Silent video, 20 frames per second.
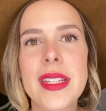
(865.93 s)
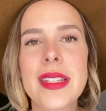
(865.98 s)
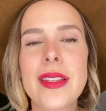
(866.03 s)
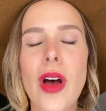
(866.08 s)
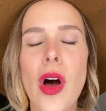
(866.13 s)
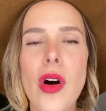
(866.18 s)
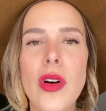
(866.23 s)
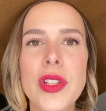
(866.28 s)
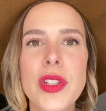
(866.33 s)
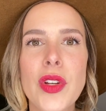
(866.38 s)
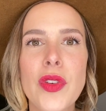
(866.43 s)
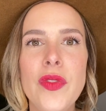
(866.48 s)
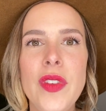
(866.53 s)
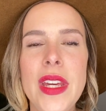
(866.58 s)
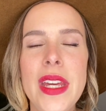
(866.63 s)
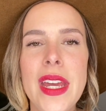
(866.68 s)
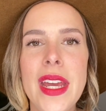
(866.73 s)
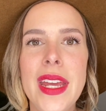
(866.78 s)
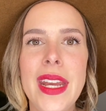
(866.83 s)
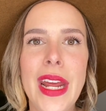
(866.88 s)
is also
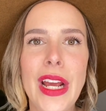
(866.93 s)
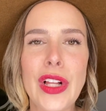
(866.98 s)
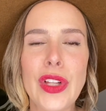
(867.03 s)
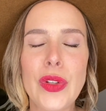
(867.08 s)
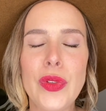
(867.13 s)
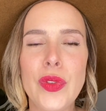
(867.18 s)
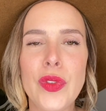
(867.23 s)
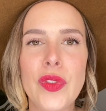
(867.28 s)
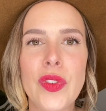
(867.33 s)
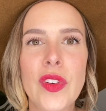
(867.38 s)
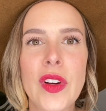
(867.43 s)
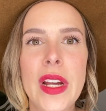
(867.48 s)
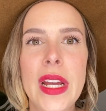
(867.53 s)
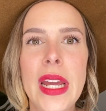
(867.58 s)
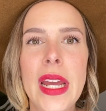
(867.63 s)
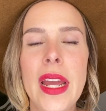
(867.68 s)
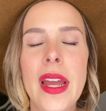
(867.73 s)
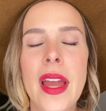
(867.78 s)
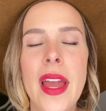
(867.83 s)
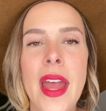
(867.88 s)
vegan and
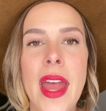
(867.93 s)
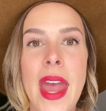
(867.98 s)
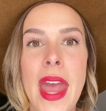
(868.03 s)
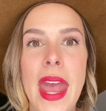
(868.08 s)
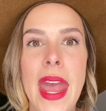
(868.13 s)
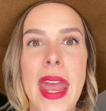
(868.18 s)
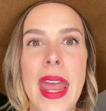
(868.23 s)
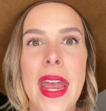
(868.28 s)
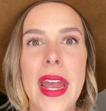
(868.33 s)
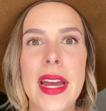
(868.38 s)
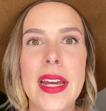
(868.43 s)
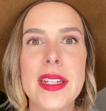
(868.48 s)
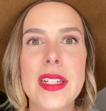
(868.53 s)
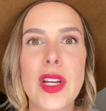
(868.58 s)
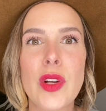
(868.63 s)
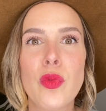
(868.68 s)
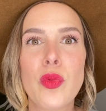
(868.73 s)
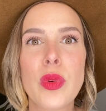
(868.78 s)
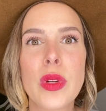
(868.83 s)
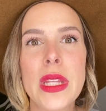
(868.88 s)
gluten-free, and
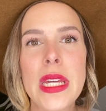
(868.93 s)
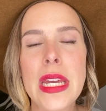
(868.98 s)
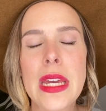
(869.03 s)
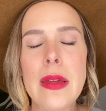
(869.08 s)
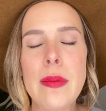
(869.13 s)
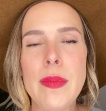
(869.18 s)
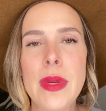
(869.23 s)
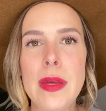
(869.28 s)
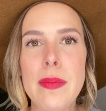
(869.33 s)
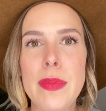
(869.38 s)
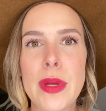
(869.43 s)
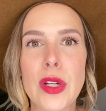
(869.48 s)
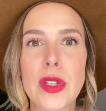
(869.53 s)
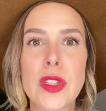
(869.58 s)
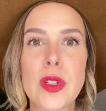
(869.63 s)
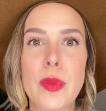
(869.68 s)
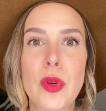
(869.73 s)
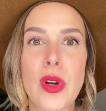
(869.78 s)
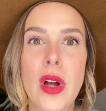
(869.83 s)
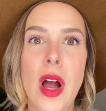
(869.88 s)
it really can be
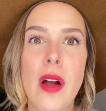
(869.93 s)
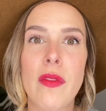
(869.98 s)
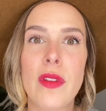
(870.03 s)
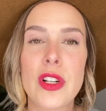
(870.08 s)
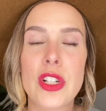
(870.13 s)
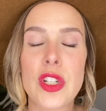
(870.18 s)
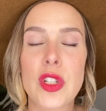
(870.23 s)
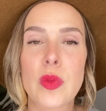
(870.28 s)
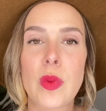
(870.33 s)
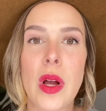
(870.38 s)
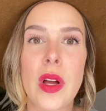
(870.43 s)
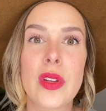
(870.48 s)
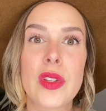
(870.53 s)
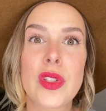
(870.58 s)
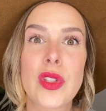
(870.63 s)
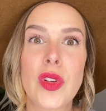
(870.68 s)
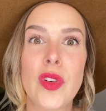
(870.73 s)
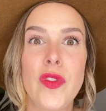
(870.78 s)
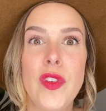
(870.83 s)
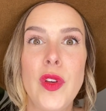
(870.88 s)
buildable coverage as well.
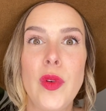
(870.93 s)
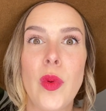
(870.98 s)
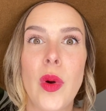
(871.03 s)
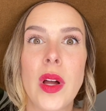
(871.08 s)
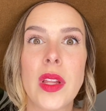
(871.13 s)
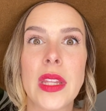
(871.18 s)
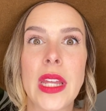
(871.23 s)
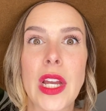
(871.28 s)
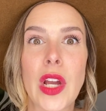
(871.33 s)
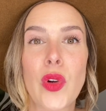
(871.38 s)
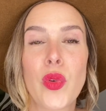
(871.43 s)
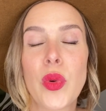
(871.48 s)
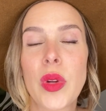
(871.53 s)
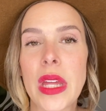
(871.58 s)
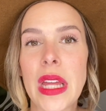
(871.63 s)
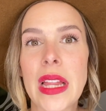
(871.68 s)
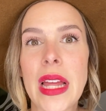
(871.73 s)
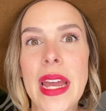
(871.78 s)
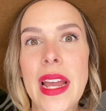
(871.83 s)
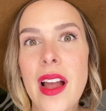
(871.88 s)
So if you want like a
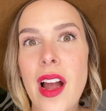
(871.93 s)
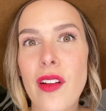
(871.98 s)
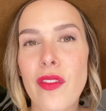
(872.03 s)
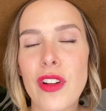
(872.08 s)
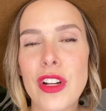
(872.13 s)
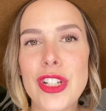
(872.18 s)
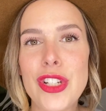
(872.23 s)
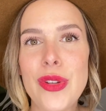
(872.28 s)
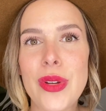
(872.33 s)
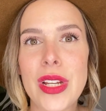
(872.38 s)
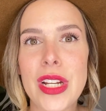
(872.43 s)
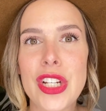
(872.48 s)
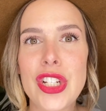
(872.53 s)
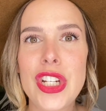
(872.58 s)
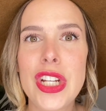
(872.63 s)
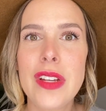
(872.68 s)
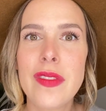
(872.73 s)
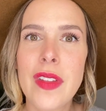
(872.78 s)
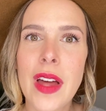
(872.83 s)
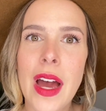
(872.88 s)
really light coverage, you can
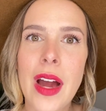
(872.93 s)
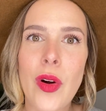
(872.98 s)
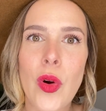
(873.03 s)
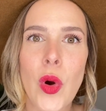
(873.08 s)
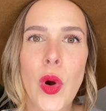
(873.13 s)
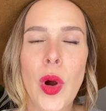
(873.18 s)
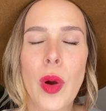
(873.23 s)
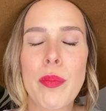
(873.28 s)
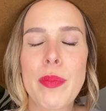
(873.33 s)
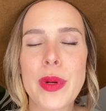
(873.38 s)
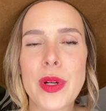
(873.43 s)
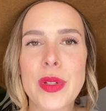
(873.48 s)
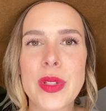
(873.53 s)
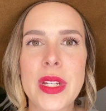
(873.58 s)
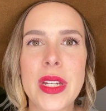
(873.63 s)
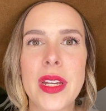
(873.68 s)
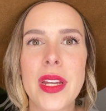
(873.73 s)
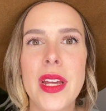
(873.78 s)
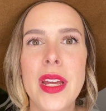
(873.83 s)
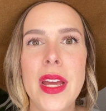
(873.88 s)
achieve that or build
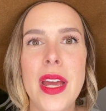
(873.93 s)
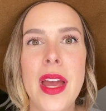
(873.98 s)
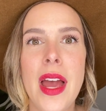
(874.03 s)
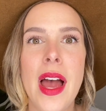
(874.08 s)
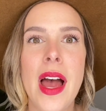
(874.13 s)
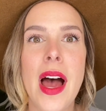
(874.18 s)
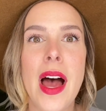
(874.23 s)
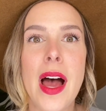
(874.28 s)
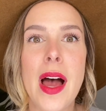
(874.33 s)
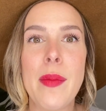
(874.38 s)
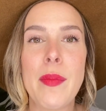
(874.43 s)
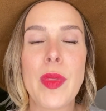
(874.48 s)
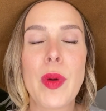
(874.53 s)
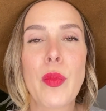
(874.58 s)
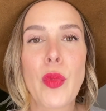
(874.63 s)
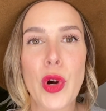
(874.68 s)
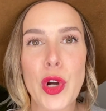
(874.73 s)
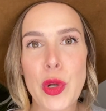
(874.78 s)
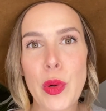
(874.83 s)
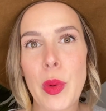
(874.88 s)
it the
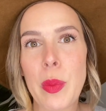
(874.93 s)
more you